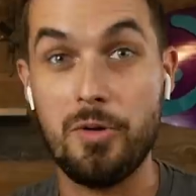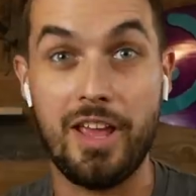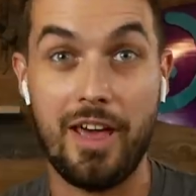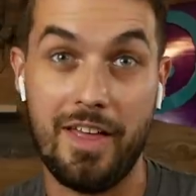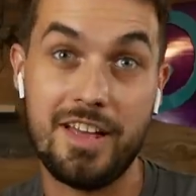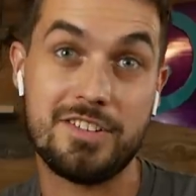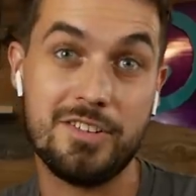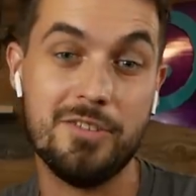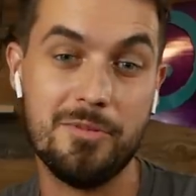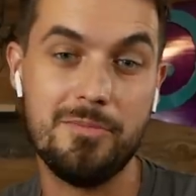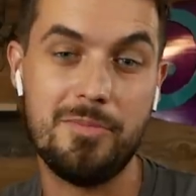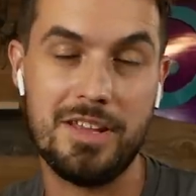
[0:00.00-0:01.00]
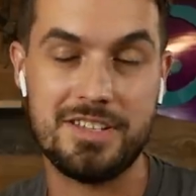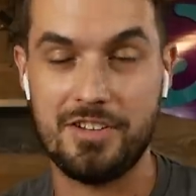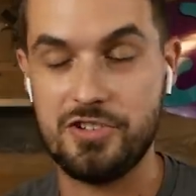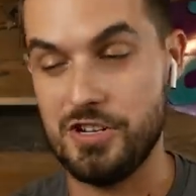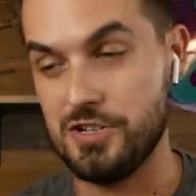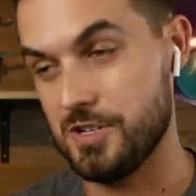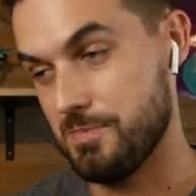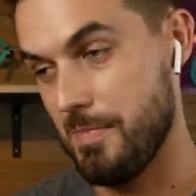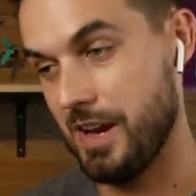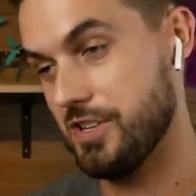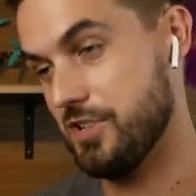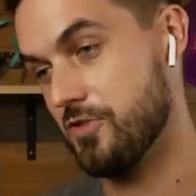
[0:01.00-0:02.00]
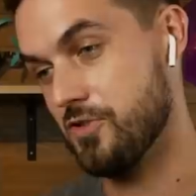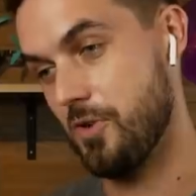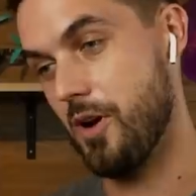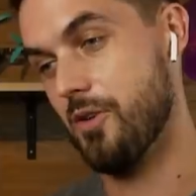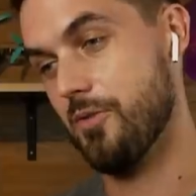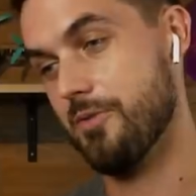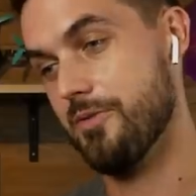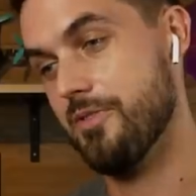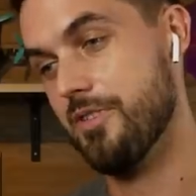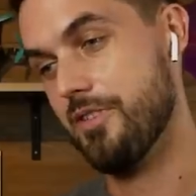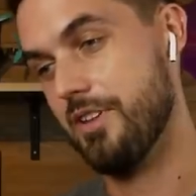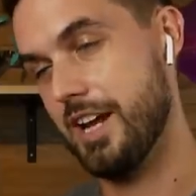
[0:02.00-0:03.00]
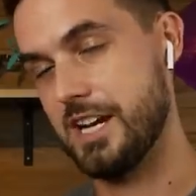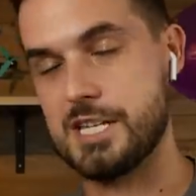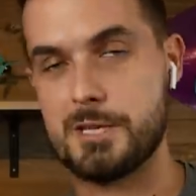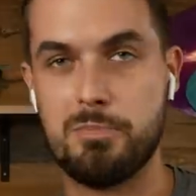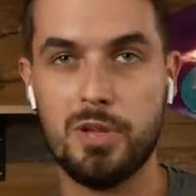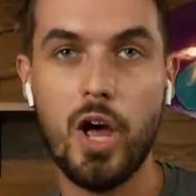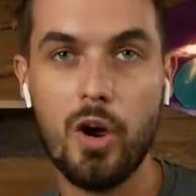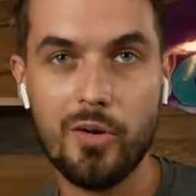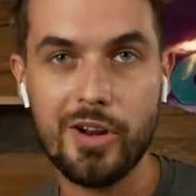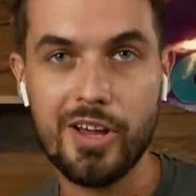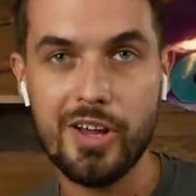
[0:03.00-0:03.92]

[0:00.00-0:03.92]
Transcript: yeah, that too. Essentially, yeah. It just makes your drone explode.